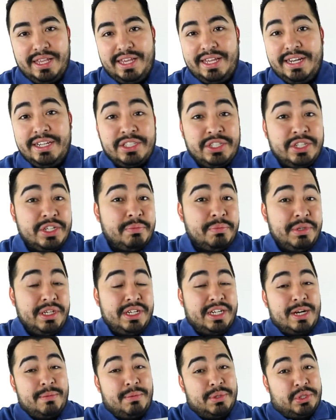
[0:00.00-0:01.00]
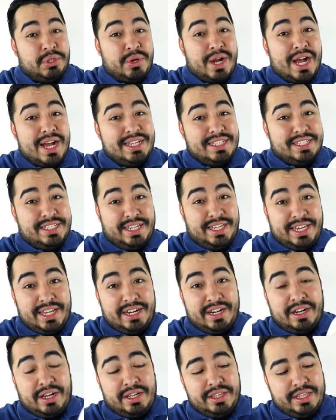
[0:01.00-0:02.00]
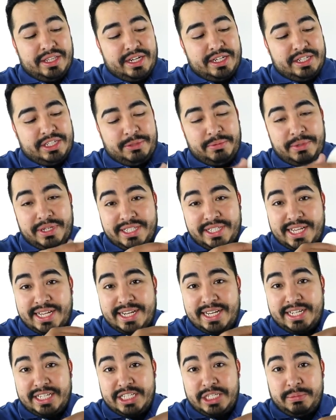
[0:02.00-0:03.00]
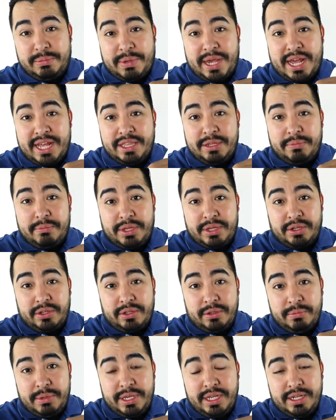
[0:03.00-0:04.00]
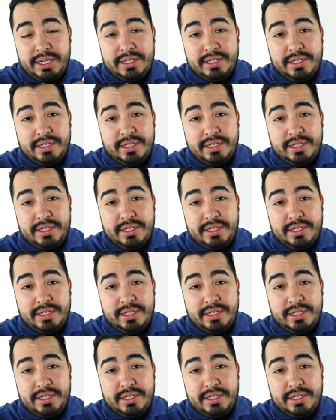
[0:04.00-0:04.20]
And it took me a couple tries to get it on there just because I had to expand the middle a bit.